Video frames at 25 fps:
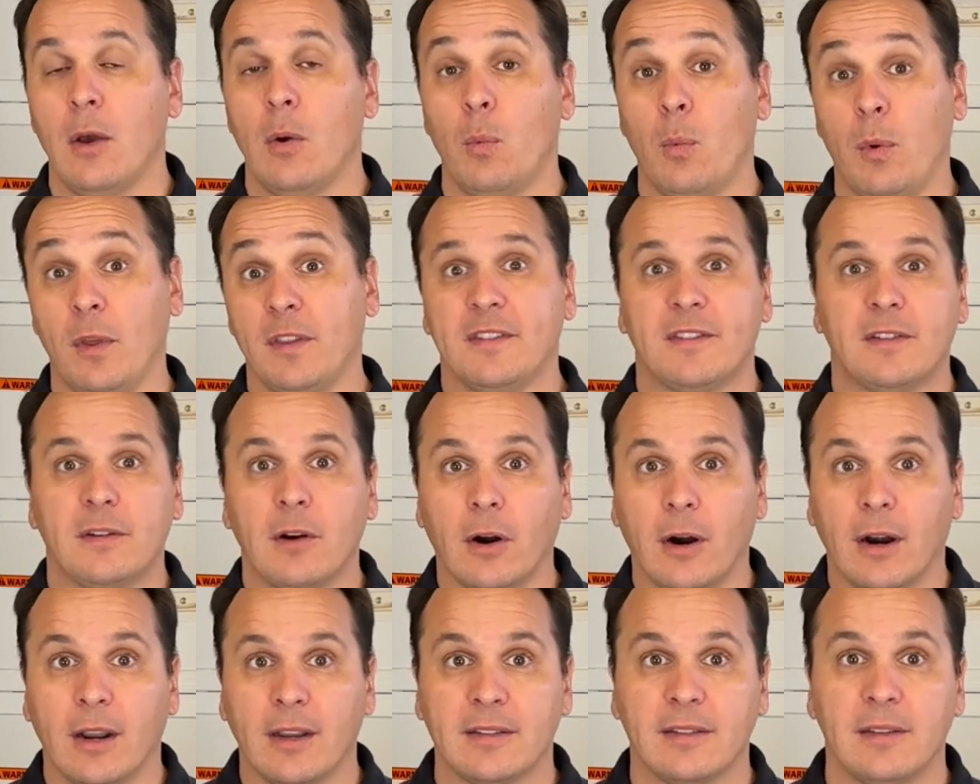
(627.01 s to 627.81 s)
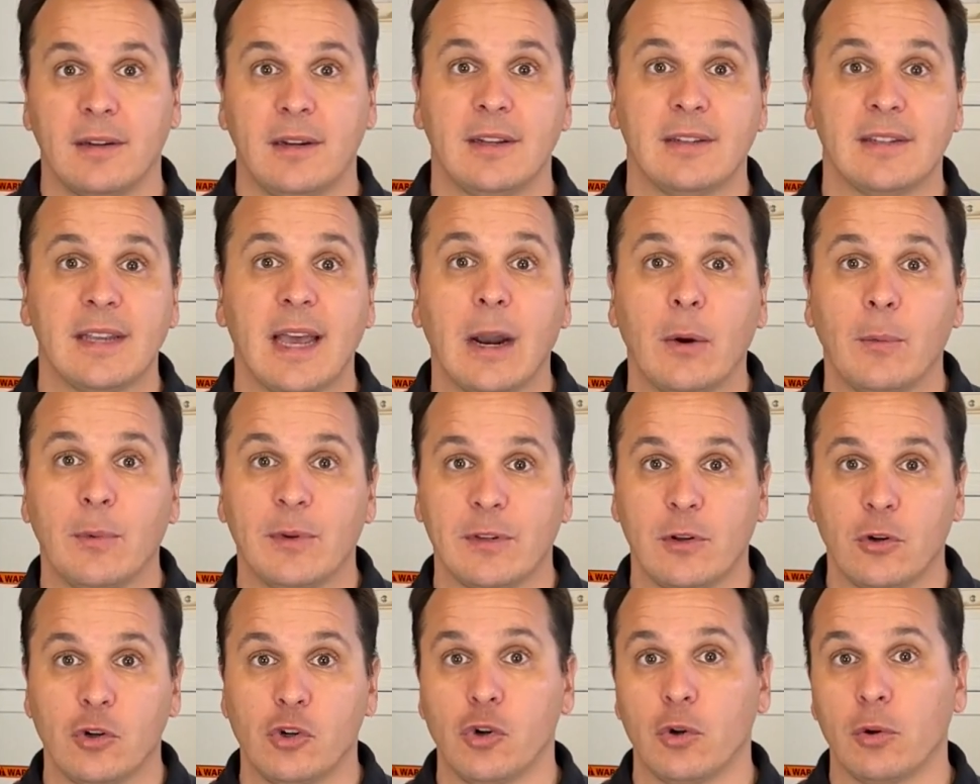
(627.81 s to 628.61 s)
with StarX in its high
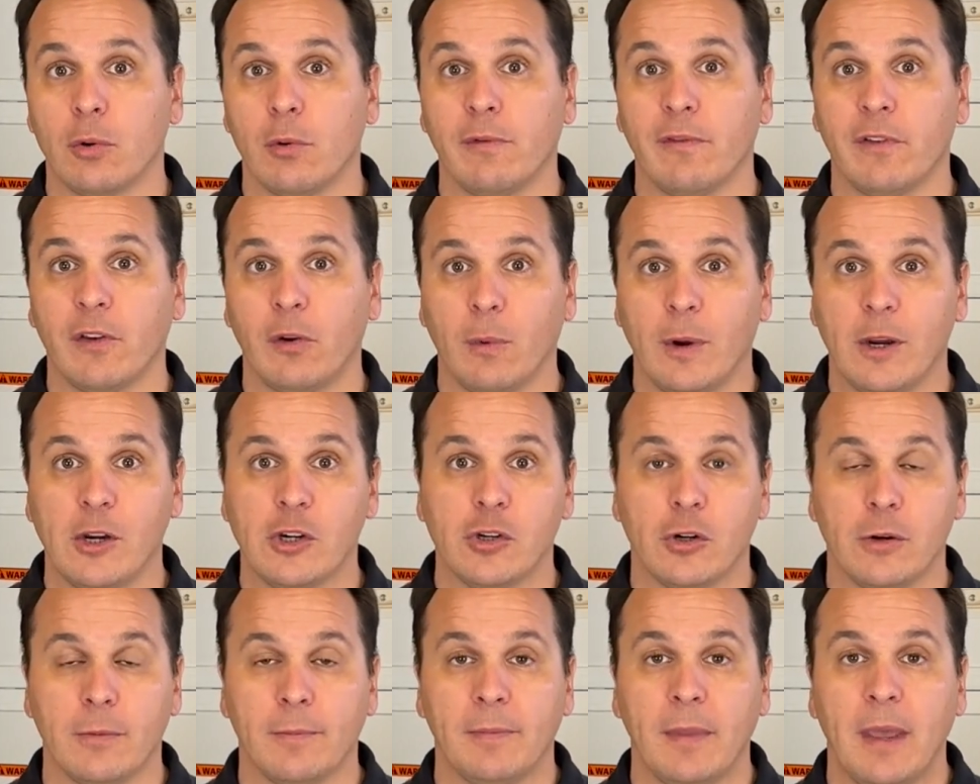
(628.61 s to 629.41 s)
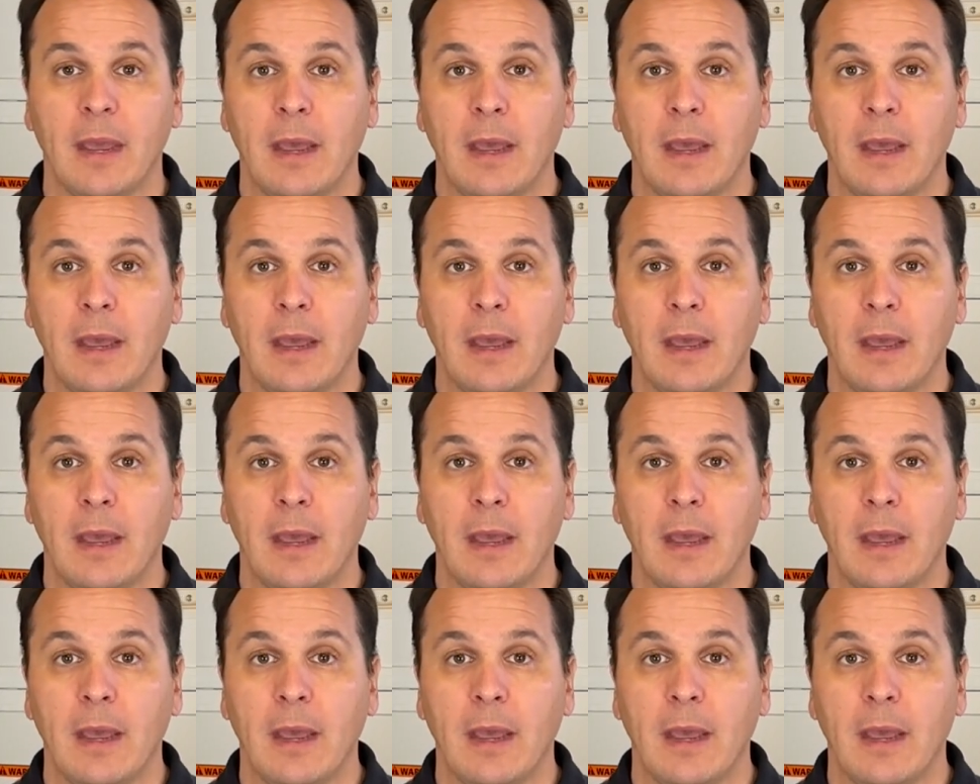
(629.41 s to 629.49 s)
resolution configuration.